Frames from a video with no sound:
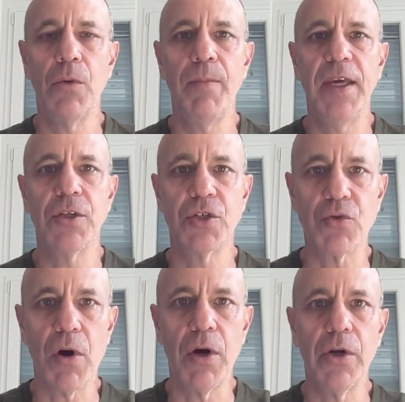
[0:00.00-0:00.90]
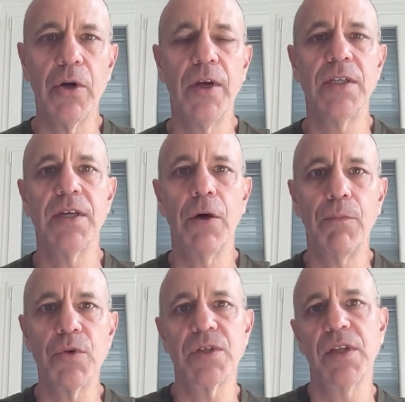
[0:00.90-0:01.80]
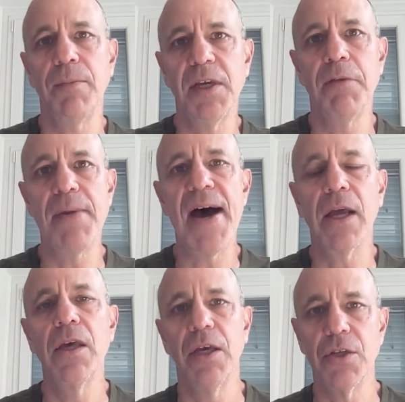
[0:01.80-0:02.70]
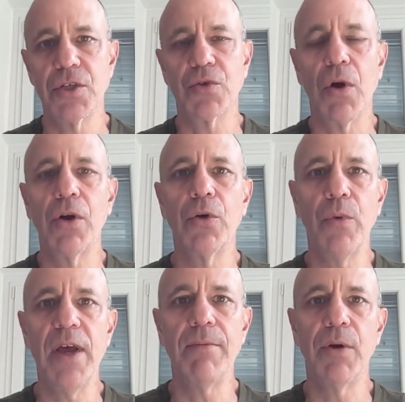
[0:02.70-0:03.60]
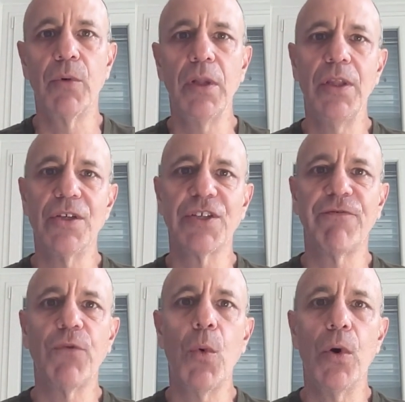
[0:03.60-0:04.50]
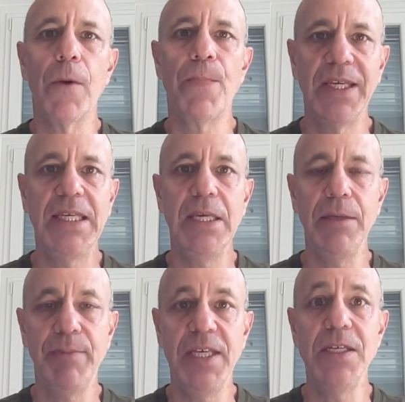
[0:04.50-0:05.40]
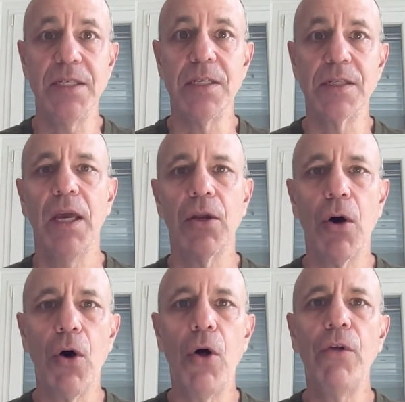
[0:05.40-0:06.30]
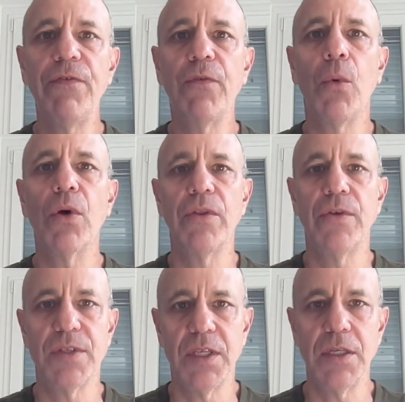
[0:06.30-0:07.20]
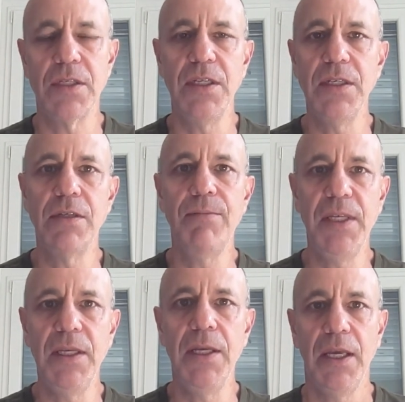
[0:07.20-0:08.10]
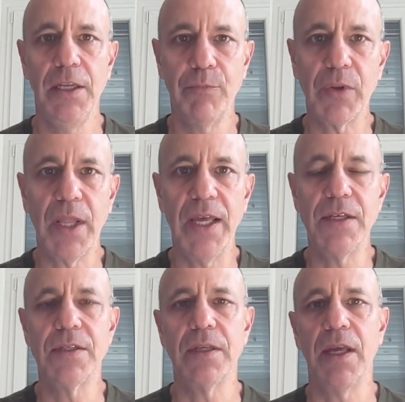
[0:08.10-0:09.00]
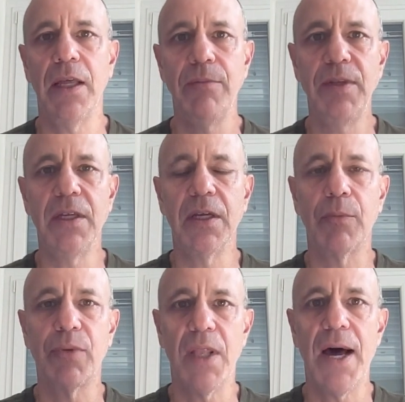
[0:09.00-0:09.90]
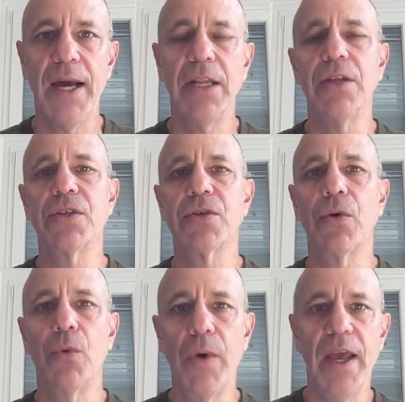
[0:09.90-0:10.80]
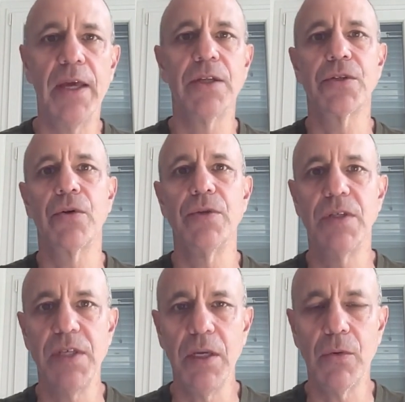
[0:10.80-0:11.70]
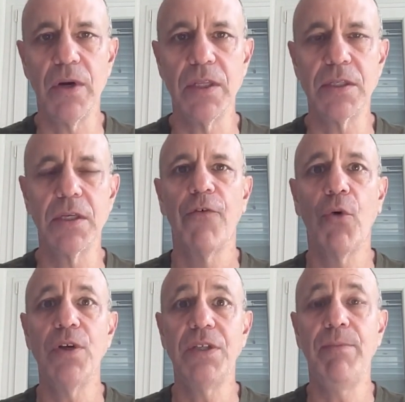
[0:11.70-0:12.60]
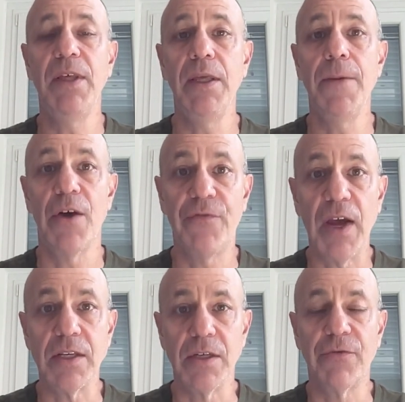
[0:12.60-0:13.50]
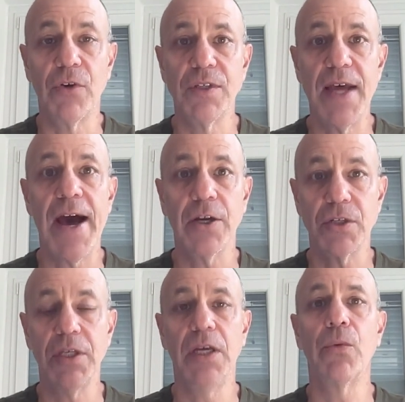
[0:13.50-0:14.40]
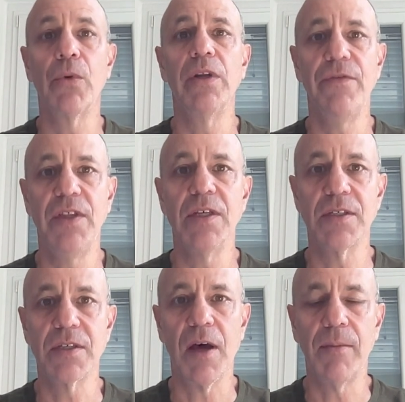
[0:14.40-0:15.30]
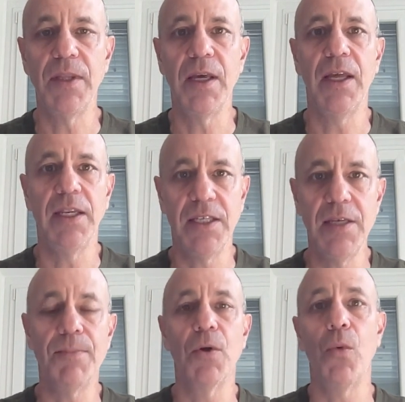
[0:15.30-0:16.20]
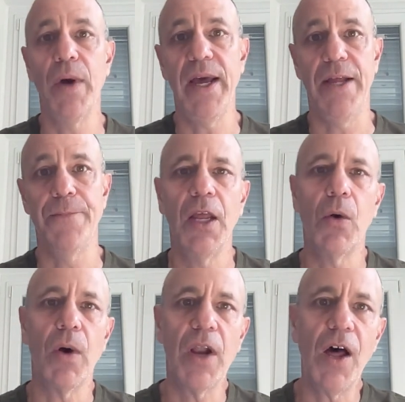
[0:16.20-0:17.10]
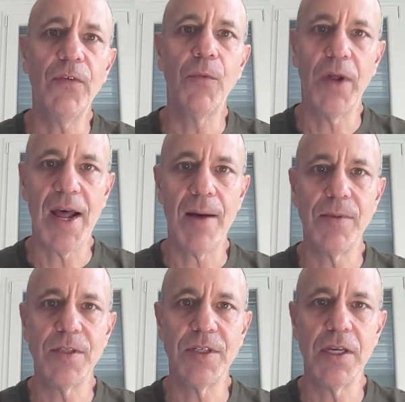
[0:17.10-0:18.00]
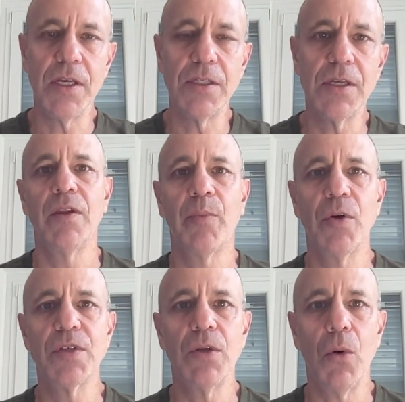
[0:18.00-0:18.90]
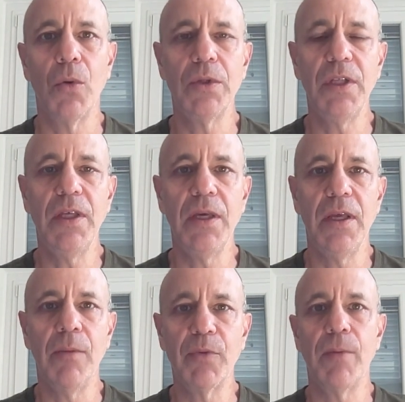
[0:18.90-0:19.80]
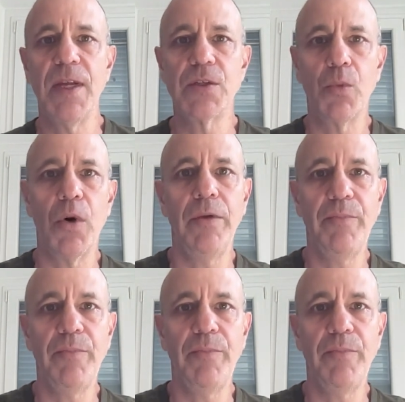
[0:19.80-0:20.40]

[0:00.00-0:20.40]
make it stronger and to help your sleep get back in a stronger way. But really there's 4 key pieces, and all 4 of those things need to be in place and being applied in a certain way, in a certain sequence for it to be effective, for it to actually get rid of the insomnia and keep it away. And quite often what happens happens is the person only implements one